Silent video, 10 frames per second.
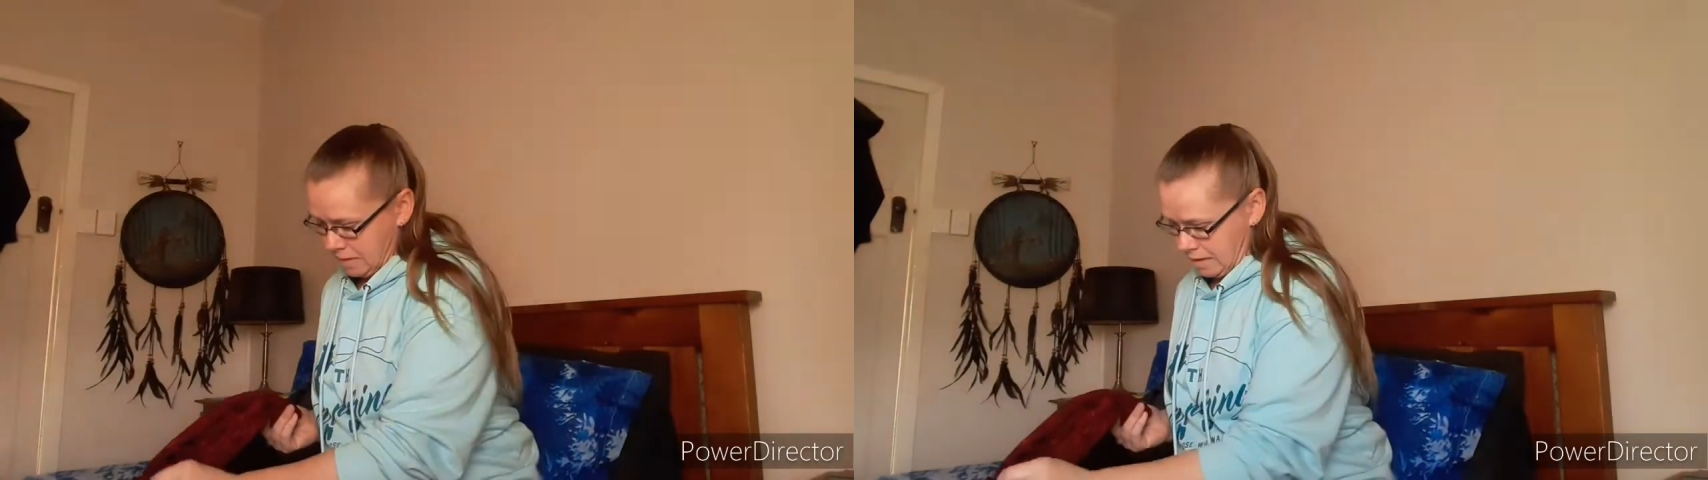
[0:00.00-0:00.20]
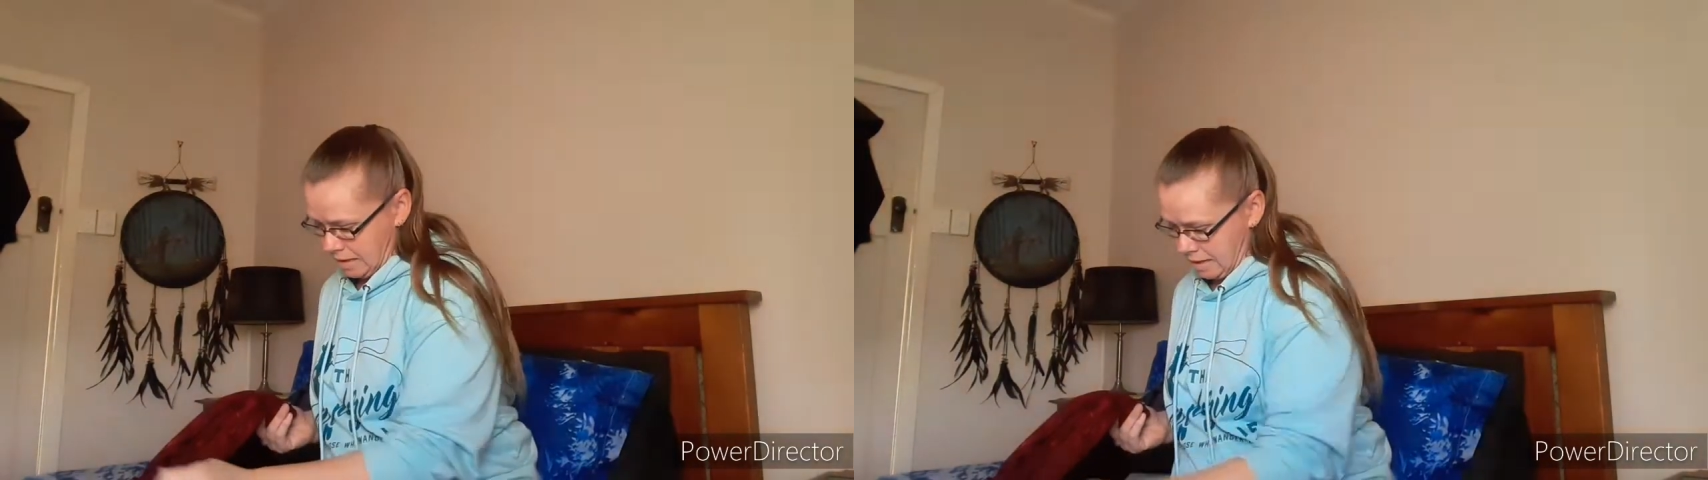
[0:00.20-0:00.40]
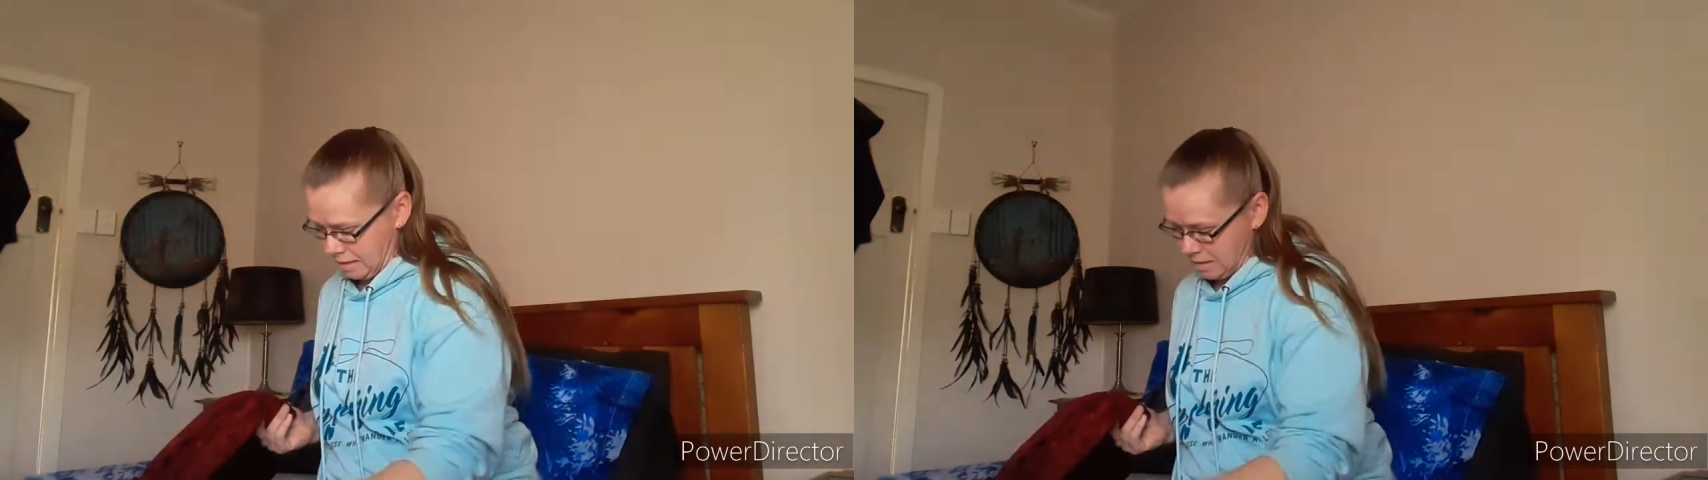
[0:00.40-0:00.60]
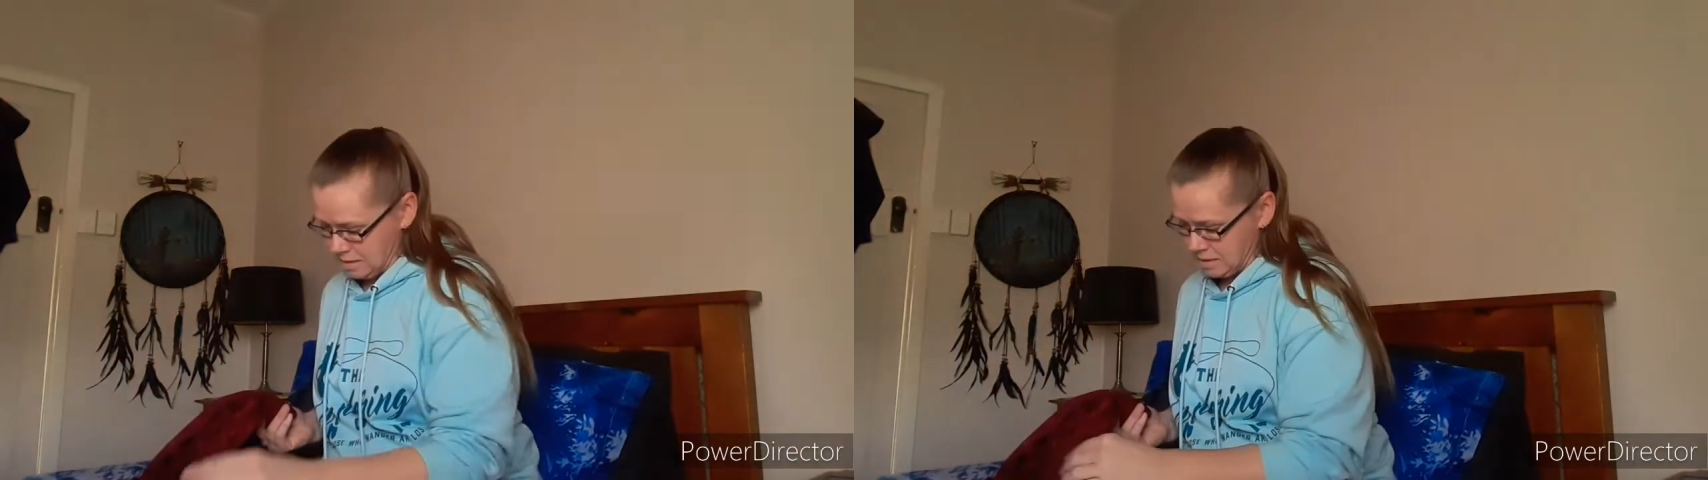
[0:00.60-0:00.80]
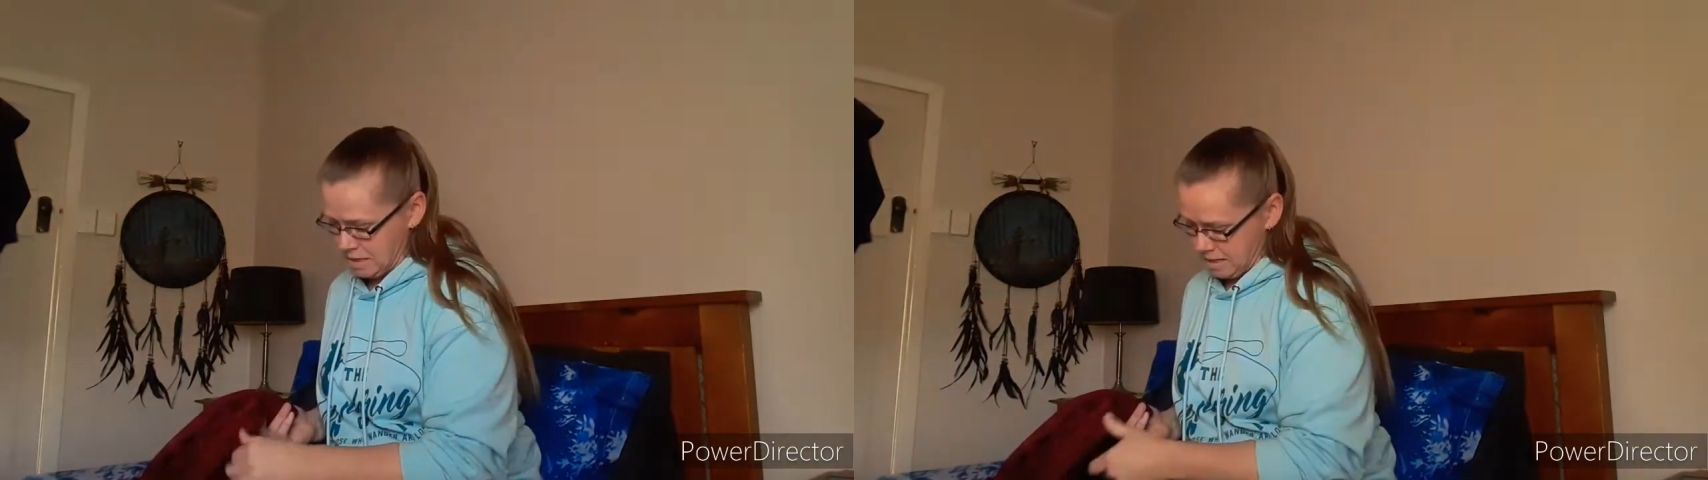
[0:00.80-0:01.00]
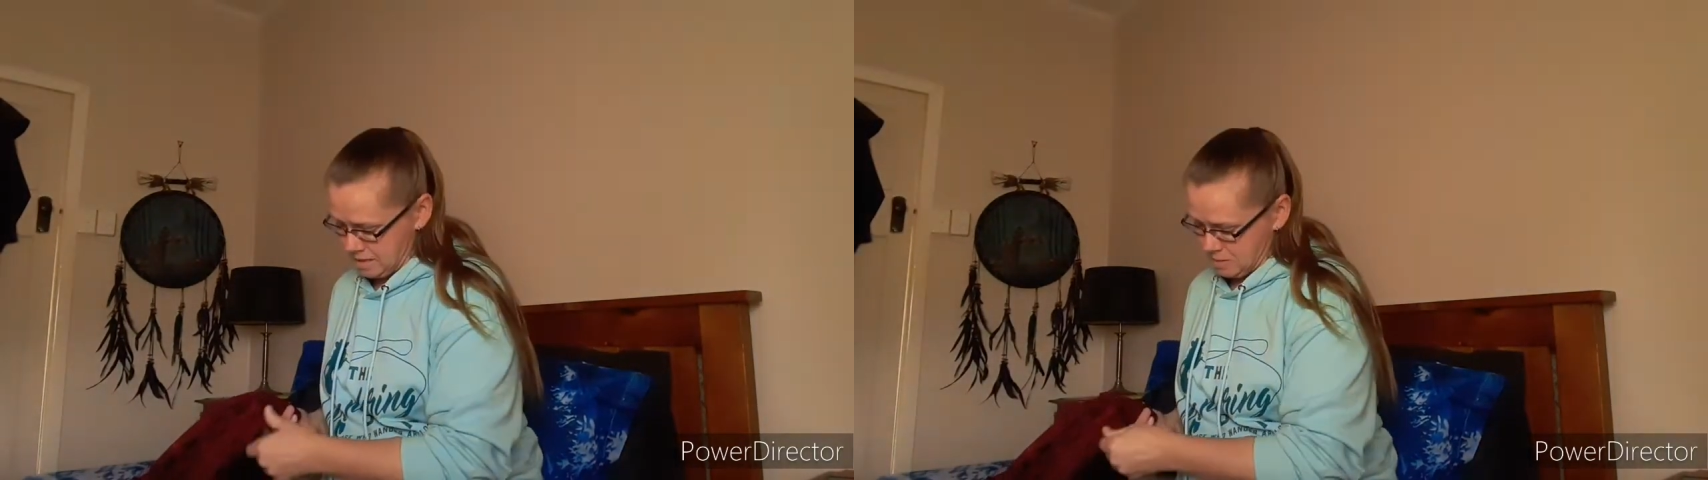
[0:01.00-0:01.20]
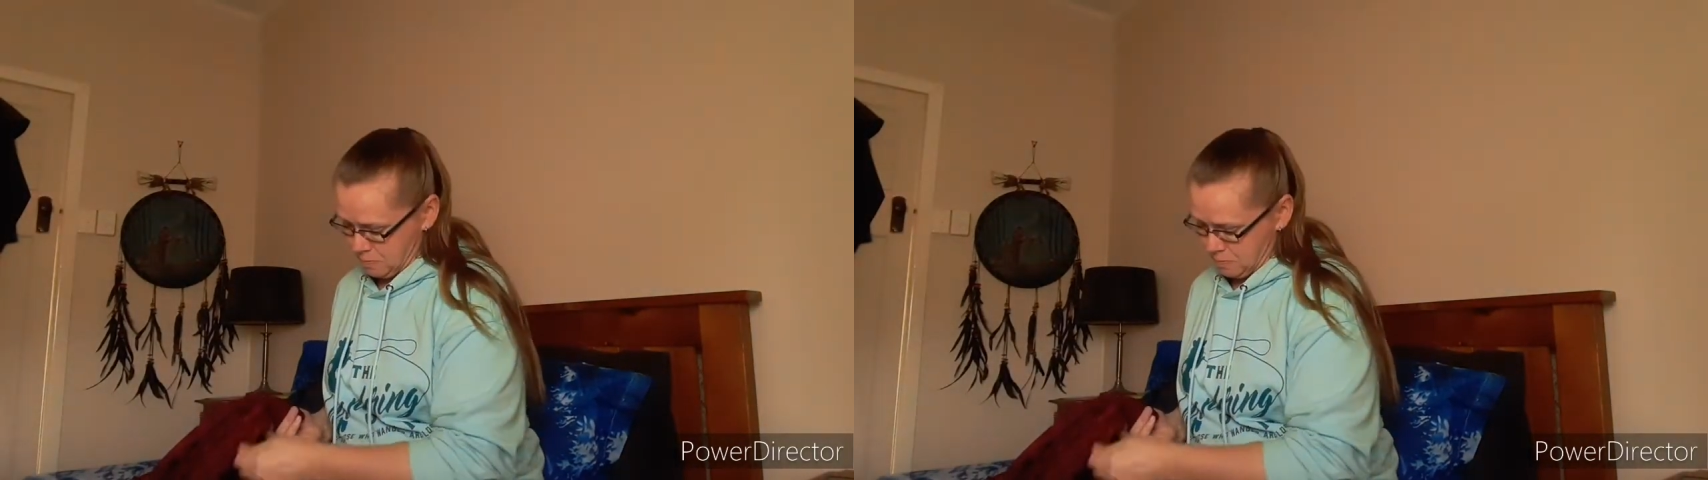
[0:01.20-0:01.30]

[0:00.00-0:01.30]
Now, this has